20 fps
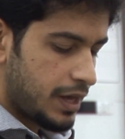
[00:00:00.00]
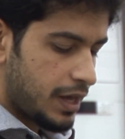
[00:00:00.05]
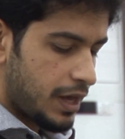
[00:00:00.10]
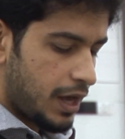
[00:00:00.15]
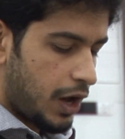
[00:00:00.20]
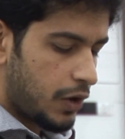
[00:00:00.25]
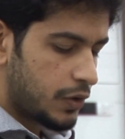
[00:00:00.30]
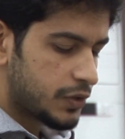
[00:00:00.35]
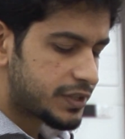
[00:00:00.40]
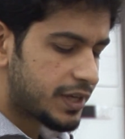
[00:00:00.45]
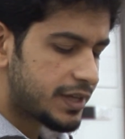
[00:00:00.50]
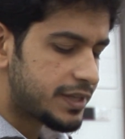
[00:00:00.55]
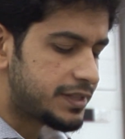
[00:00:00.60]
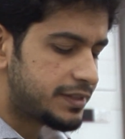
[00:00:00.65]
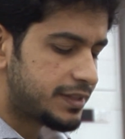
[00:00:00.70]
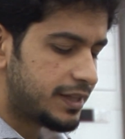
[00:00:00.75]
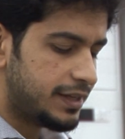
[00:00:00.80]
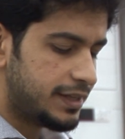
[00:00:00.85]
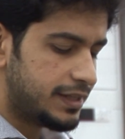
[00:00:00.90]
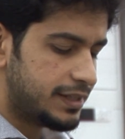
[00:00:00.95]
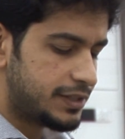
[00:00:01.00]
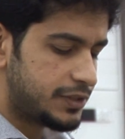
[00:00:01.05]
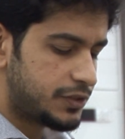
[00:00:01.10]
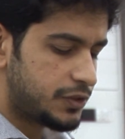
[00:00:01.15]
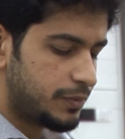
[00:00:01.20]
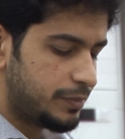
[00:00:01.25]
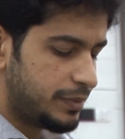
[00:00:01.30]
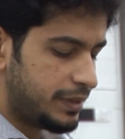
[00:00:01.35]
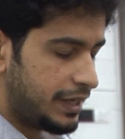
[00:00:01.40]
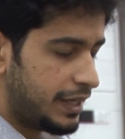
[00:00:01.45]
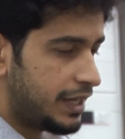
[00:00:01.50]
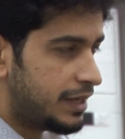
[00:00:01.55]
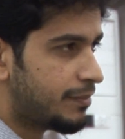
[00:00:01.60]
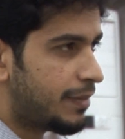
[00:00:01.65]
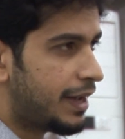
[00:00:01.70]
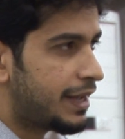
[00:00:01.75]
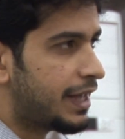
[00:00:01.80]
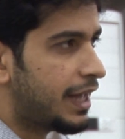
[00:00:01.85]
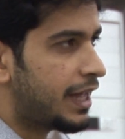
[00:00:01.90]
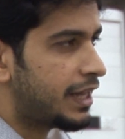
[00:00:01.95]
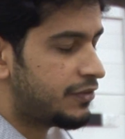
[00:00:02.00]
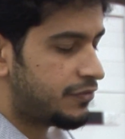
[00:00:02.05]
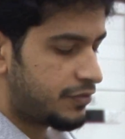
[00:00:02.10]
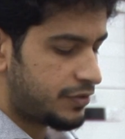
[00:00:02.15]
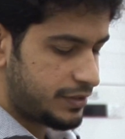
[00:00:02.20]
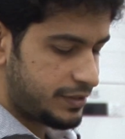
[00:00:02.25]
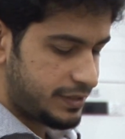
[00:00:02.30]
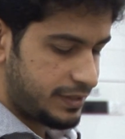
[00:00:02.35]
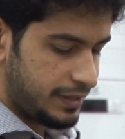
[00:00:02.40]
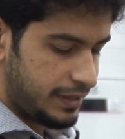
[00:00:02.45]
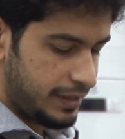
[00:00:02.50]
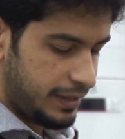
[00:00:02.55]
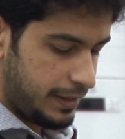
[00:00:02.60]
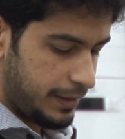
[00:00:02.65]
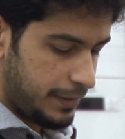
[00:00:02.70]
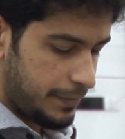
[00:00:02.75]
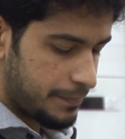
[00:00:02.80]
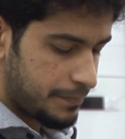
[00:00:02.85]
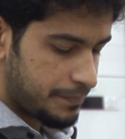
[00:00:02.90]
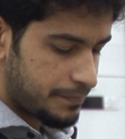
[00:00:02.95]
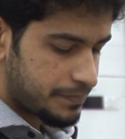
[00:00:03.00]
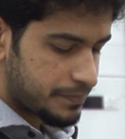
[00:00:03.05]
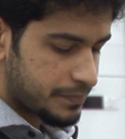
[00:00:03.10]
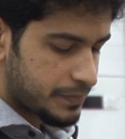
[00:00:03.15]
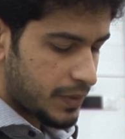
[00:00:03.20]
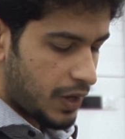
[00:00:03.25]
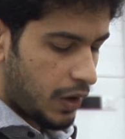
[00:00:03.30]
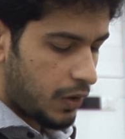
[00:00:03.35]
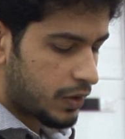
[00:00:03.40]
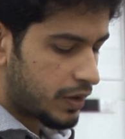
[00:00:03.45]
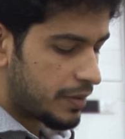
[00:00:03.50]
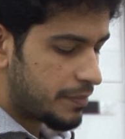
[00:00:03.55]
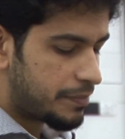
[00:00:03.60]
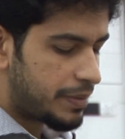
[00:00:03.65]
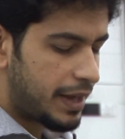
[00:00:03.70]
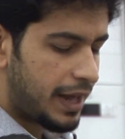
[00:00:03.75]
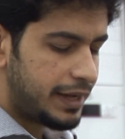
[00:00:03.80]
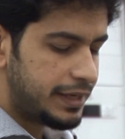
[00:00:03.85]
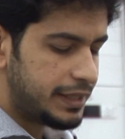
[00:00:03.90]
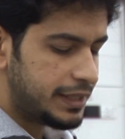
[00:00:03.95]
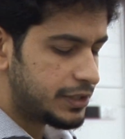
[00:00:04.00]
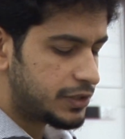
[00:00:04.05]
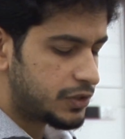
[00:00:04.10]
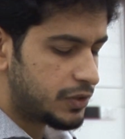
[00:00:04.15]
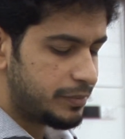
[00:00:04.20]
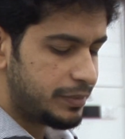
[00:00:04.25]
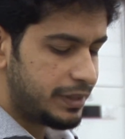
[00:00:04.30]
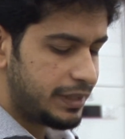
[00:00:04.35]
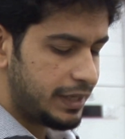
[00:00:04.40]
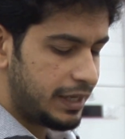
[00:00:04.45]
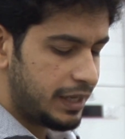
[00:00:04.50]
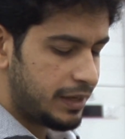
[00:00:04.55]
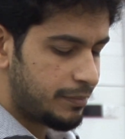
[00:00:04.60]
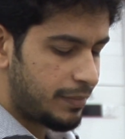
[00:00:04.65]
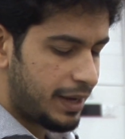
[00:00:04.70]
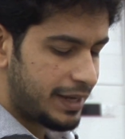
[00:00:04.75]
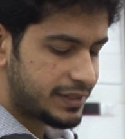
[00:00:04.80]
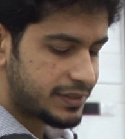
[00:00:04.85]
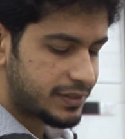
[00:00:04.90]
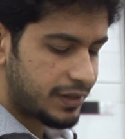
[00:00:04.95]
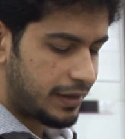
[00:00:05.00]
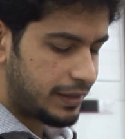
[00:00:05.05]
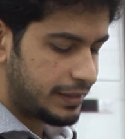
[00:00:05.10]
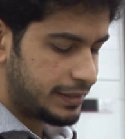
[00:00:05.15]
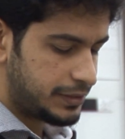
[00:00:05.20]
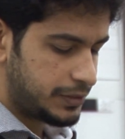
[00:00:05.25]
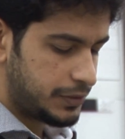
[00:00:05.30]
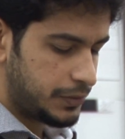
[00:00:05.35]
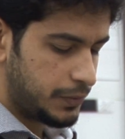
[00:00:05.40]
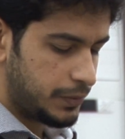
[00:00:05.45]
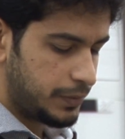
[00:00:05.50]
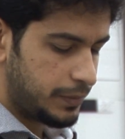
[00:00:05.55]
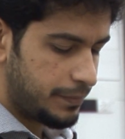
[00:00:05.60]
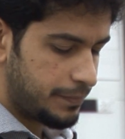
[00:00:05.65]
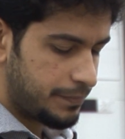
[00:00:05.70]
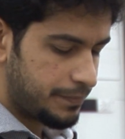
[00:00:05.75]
O sustenance to me in my adversity. O companion to me in my solitude.